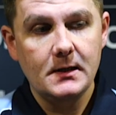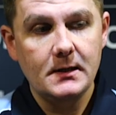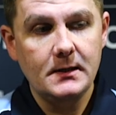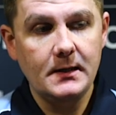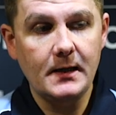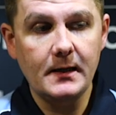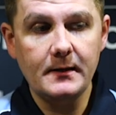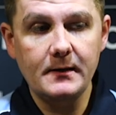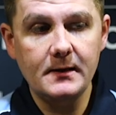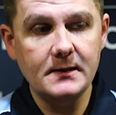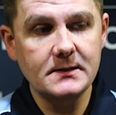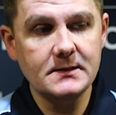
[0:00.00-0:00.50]

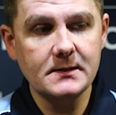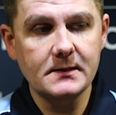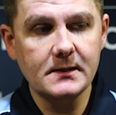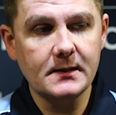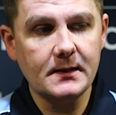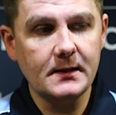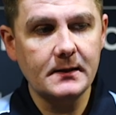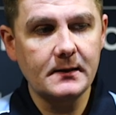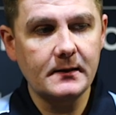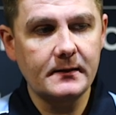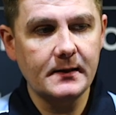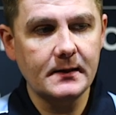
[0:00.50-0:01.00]
yeah, these are the
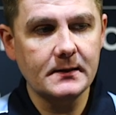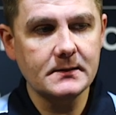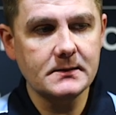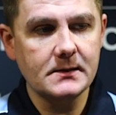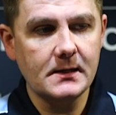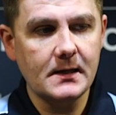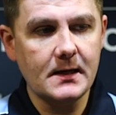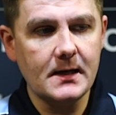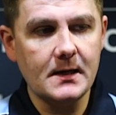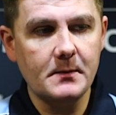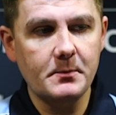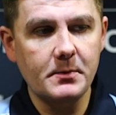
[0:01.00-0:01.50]
kind of things
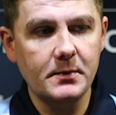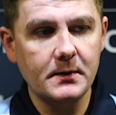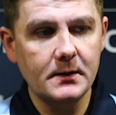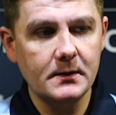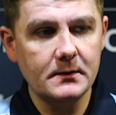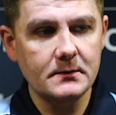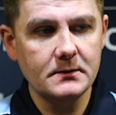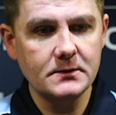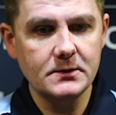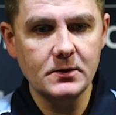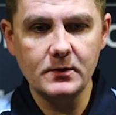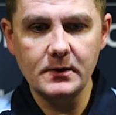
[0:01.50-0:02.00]
that
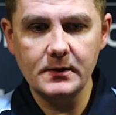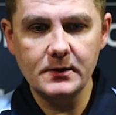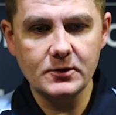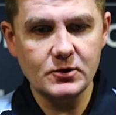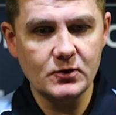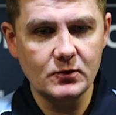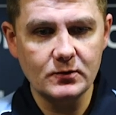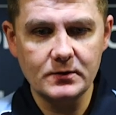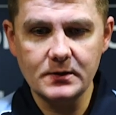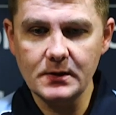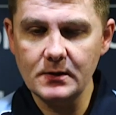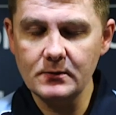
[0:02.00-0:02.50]
happen during the
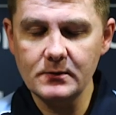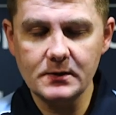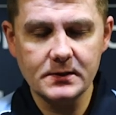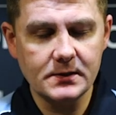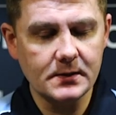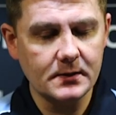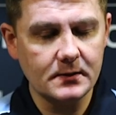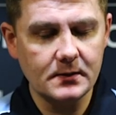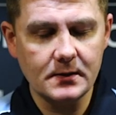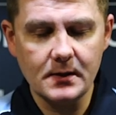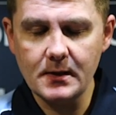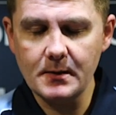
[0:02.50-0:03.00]
shootout. It's
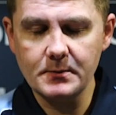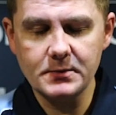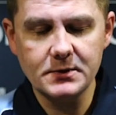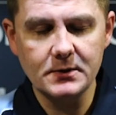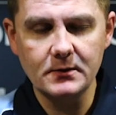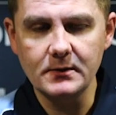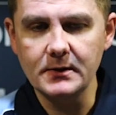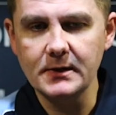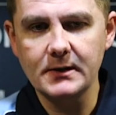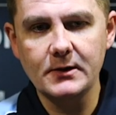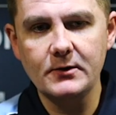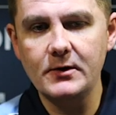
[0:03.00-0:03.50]
an
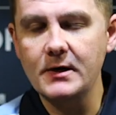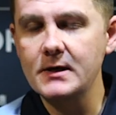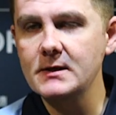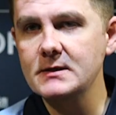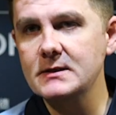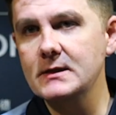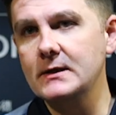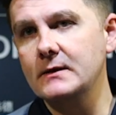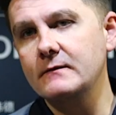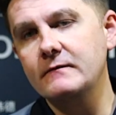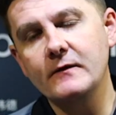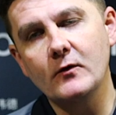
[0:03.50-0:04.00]
absolutely
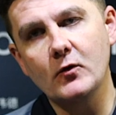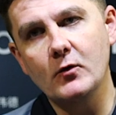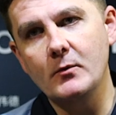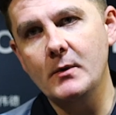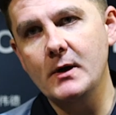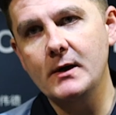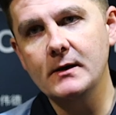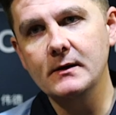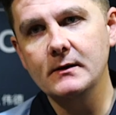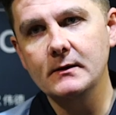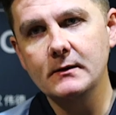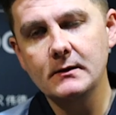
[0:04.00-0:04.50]
crazy
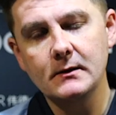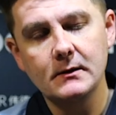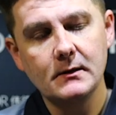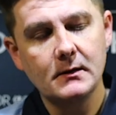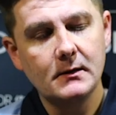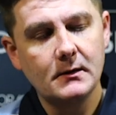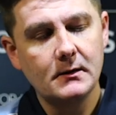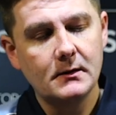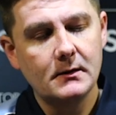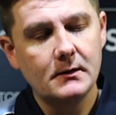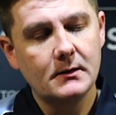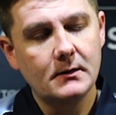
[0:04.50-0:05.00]
format, and
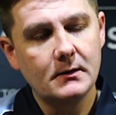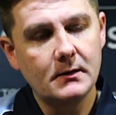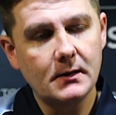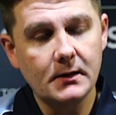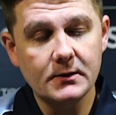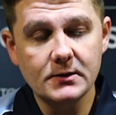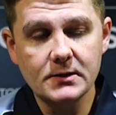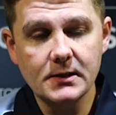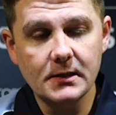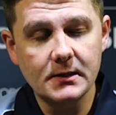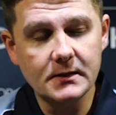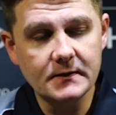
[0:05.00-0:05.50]

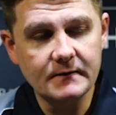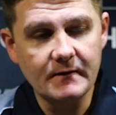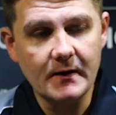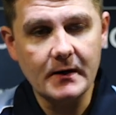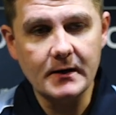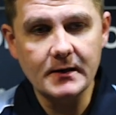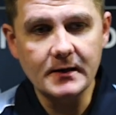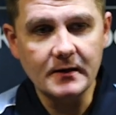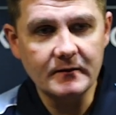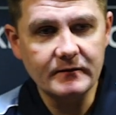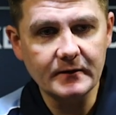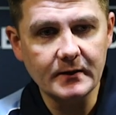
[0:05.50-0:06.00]
like you said, it's
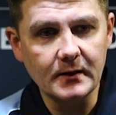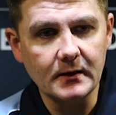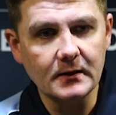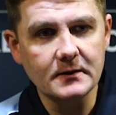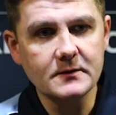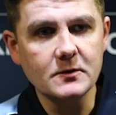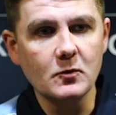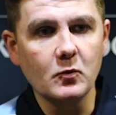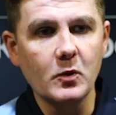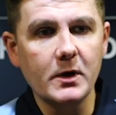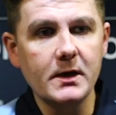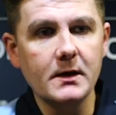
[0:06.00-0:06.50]
very difficult
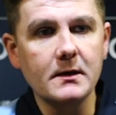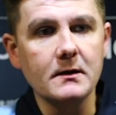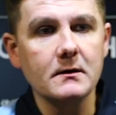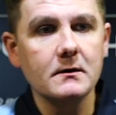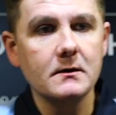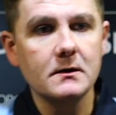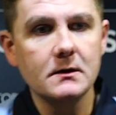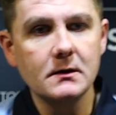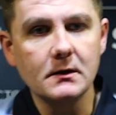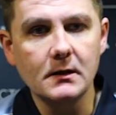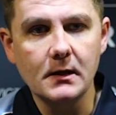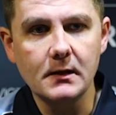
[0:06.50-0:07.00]
to win
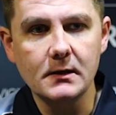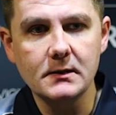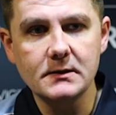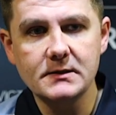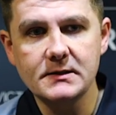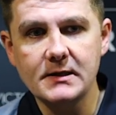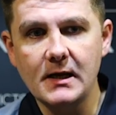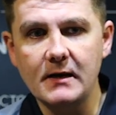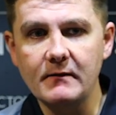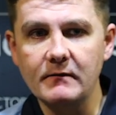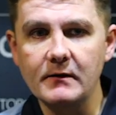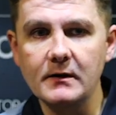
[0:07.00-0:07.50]

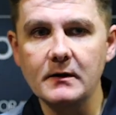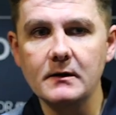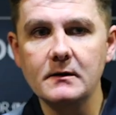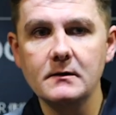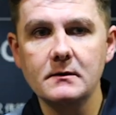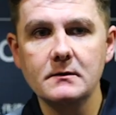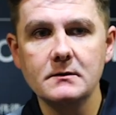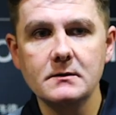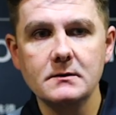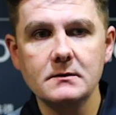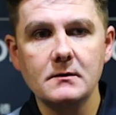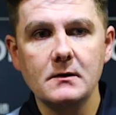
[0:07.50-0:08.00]
seven
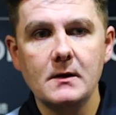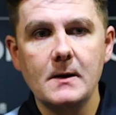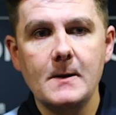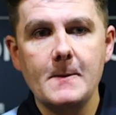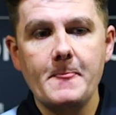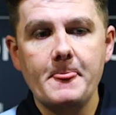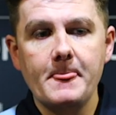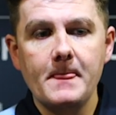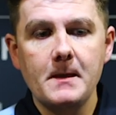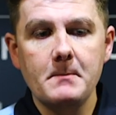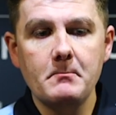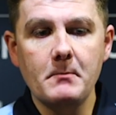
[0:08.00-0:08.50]

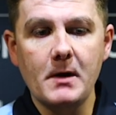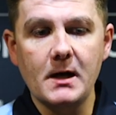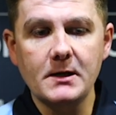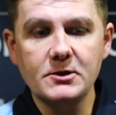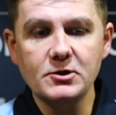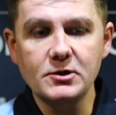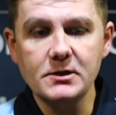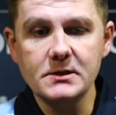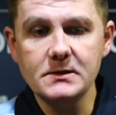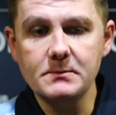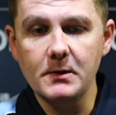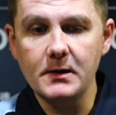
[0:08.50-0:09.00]

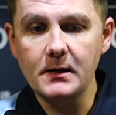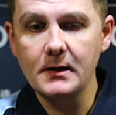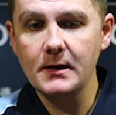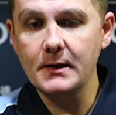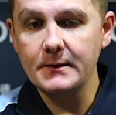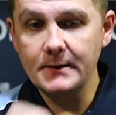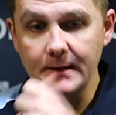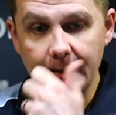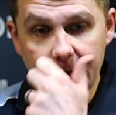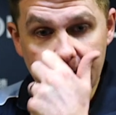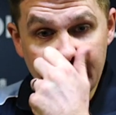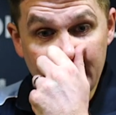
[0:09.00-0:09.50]
matches, but
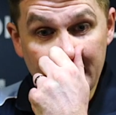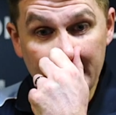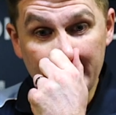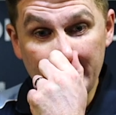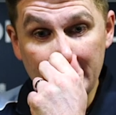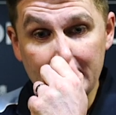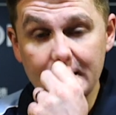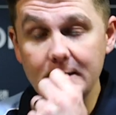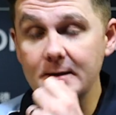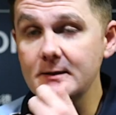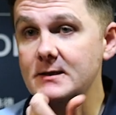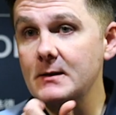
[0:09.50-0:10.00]
at the end of the
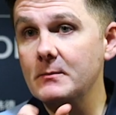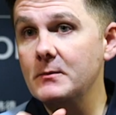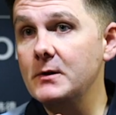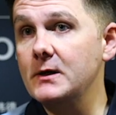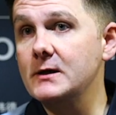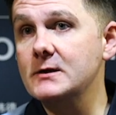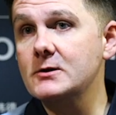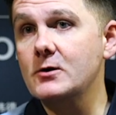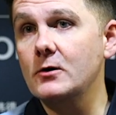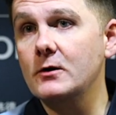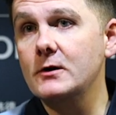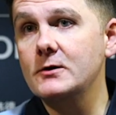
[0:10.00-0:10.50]
bit,
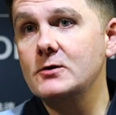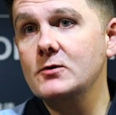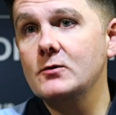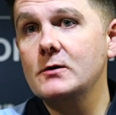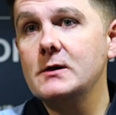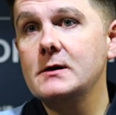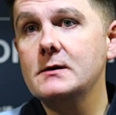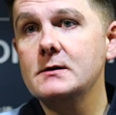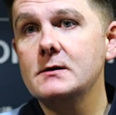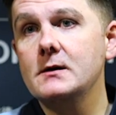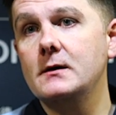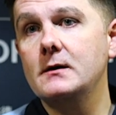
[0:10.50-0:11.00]
somebody's got to do
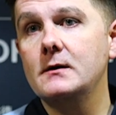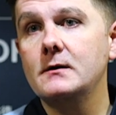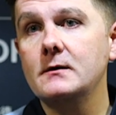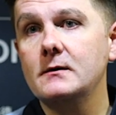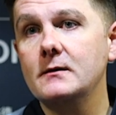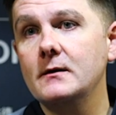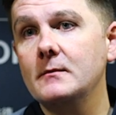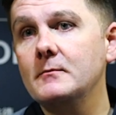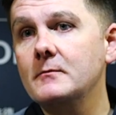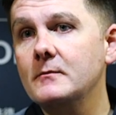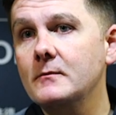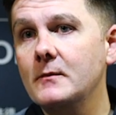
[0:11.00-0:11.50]
it,
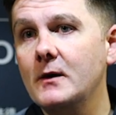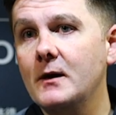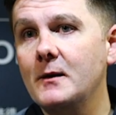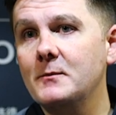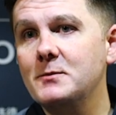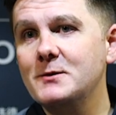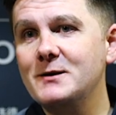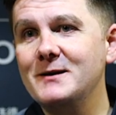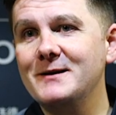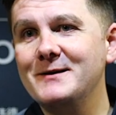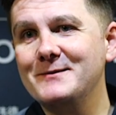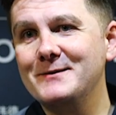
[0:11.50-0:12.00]
and
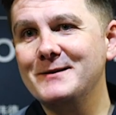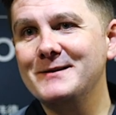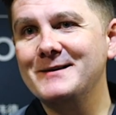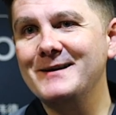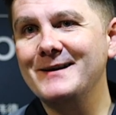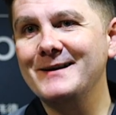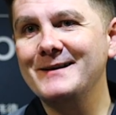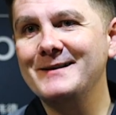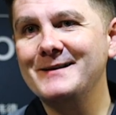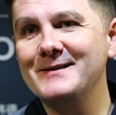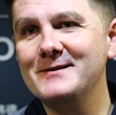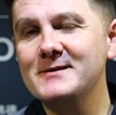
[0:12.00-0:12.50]
absolutely
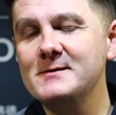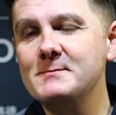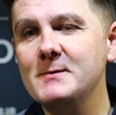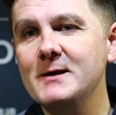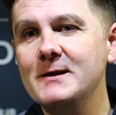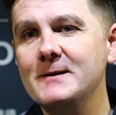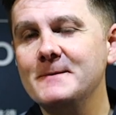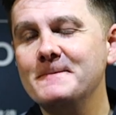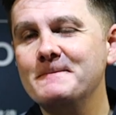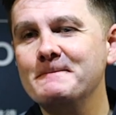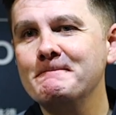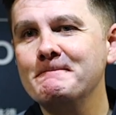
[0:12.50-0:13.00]
delighted as me.